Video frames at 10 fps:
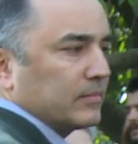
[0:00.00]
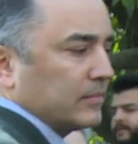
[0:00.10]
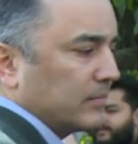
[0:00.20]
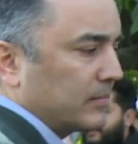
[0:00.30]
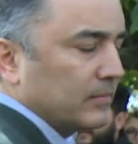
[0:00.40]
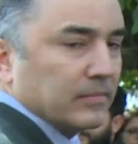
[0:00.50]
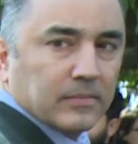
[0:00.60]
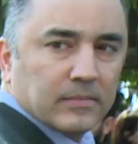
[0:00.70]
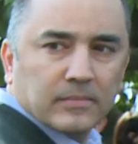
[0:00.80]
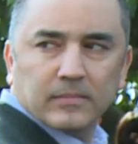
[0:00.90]

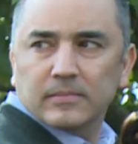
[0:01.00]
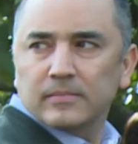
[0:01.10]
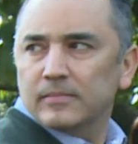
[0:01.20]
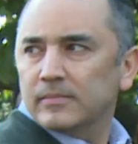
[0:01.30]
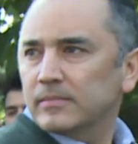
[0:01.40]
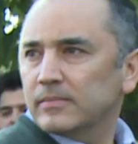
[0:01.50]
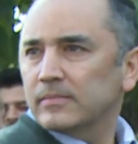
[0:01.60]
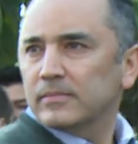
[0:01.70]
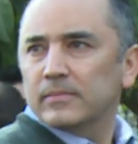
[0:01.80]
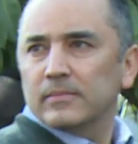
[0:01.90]

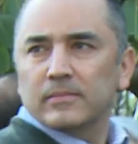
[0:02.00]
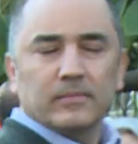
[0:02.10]
[no speech]